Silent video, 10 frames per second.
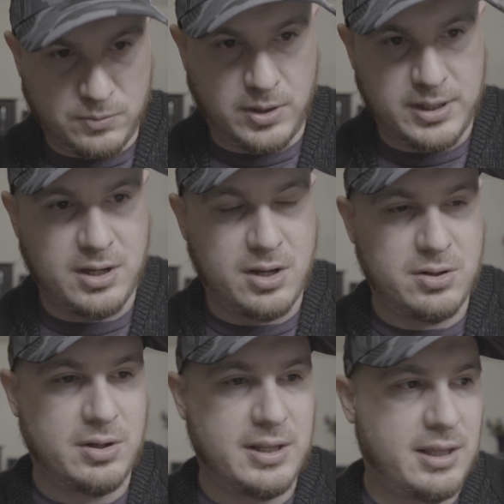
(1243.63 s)
run it
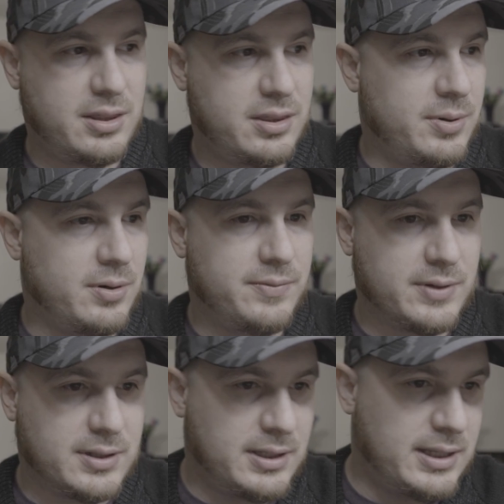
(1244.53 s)
underneath
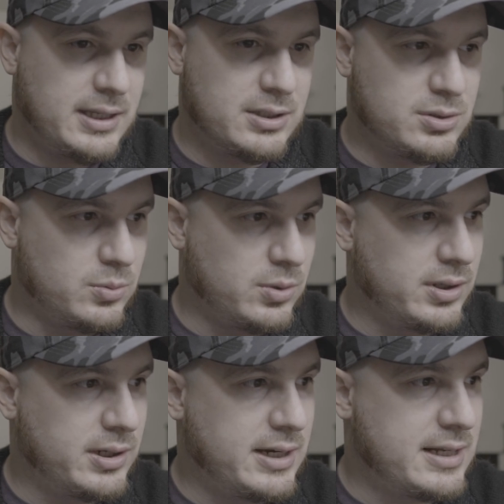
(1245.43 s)
perfectly to
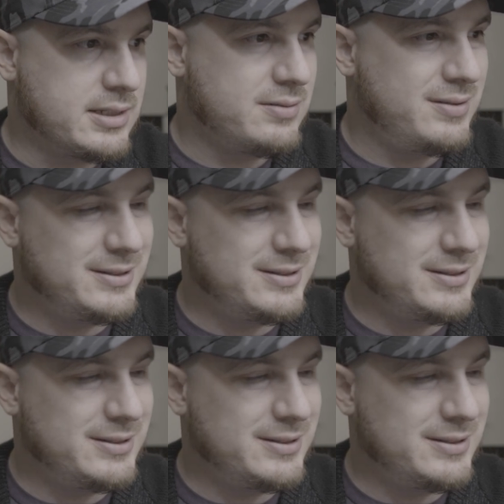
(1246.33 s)
where it,